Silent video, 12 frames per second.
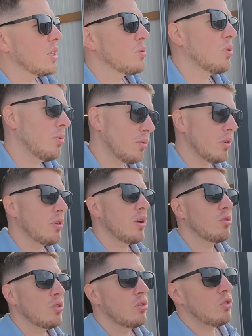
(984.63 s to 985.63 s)
That's why I'm doing
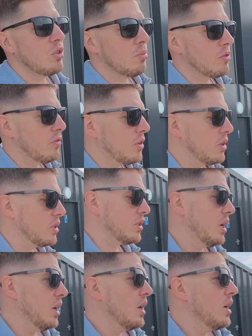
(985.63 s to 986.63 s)
those two jobs first.